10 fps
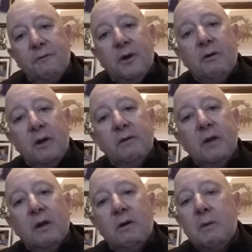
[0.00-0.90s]
the
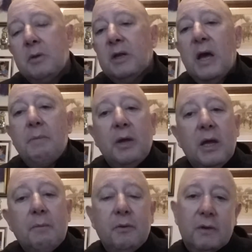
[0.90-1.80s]
fundraising agreement, the Happy
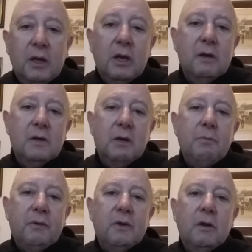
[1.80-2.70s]
Campus. They're getting
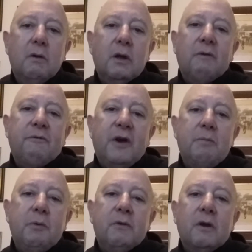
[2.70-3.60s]
10%, you're getting
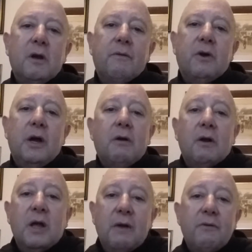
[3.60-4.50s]
5% override
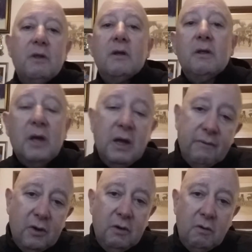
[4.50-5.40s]
on everything they
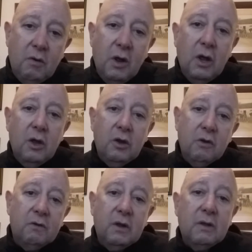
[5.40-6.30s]
ever do
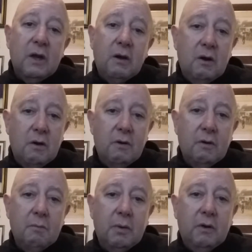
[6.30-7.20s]
using their code,
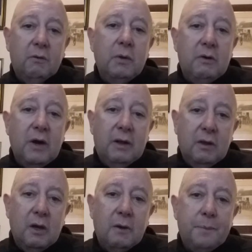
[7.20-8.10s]
because we track
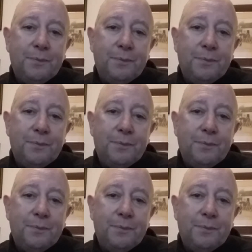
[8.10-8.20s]
that.